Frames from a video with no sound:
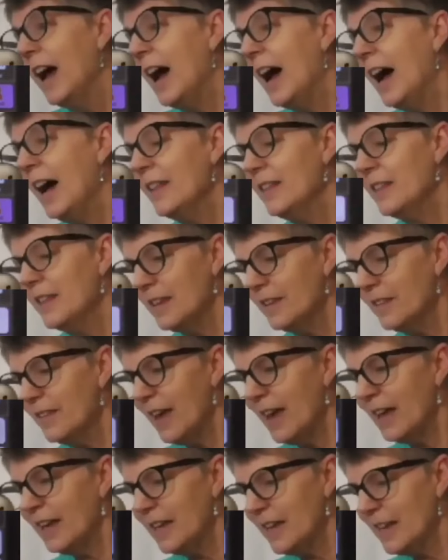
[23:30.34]
I think
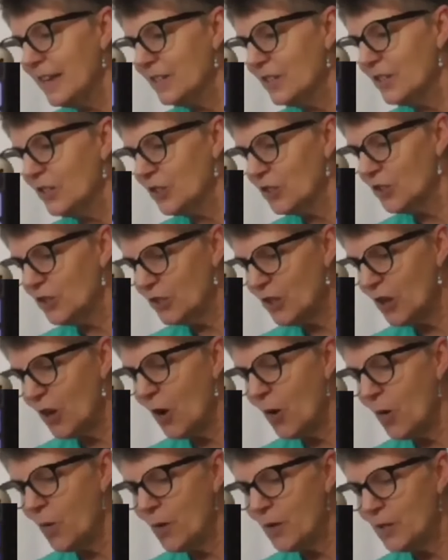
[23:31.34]
that is
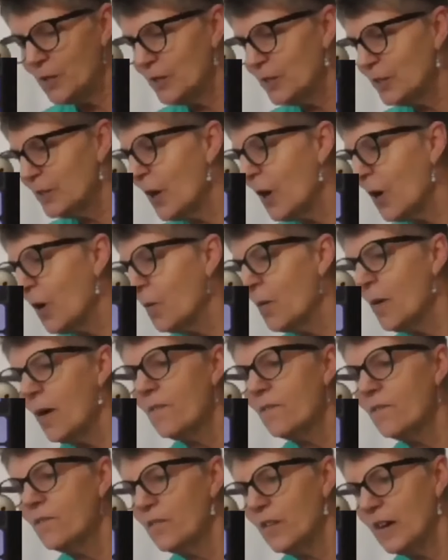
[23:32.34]
so
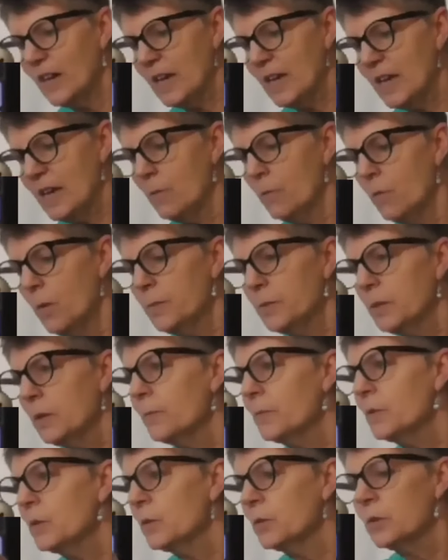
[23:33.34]
funny. Whoops,
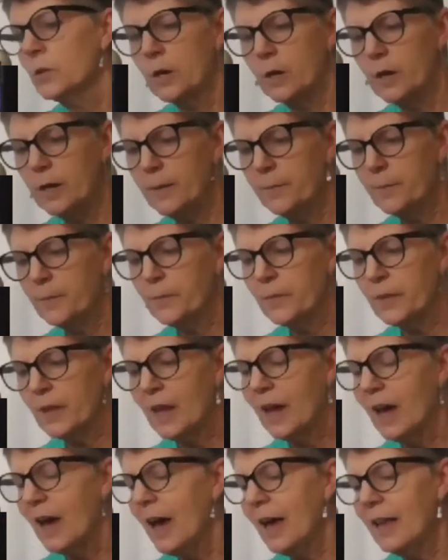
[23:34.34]
I'm so sorry.
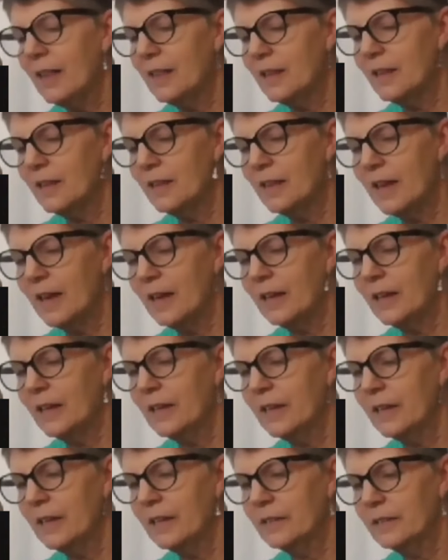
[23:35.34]
I think that
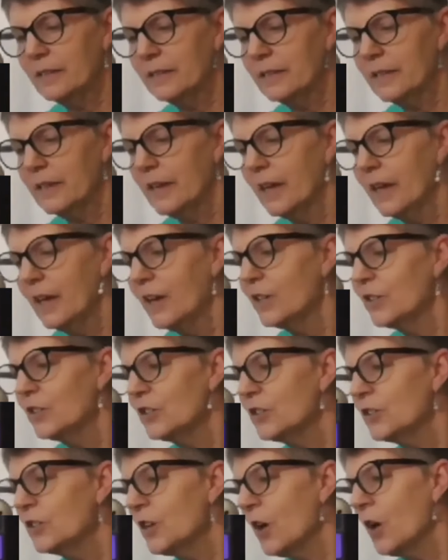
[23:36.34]
is
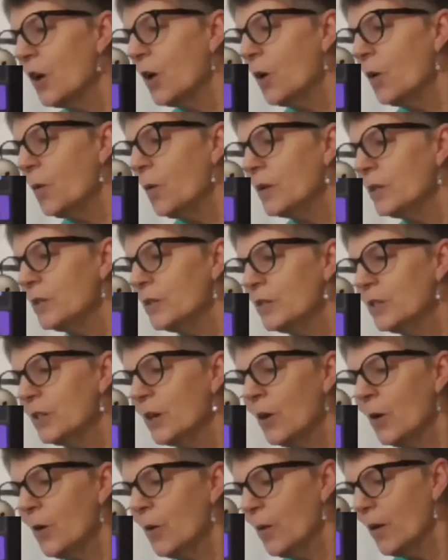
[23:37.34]
so
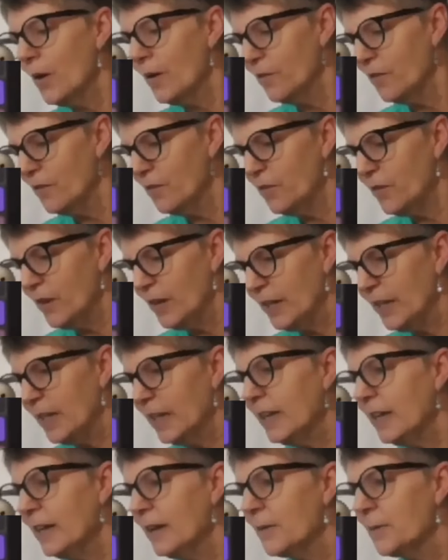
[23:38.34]

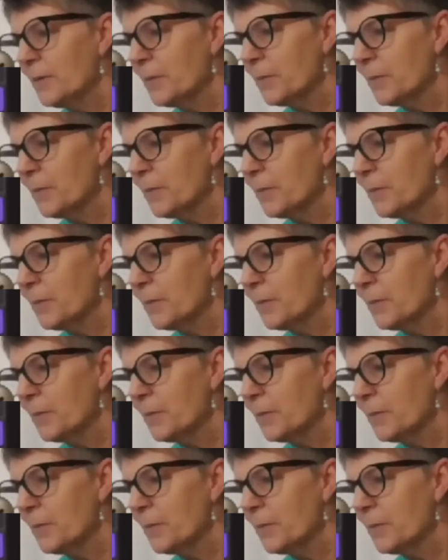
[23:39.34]
funny.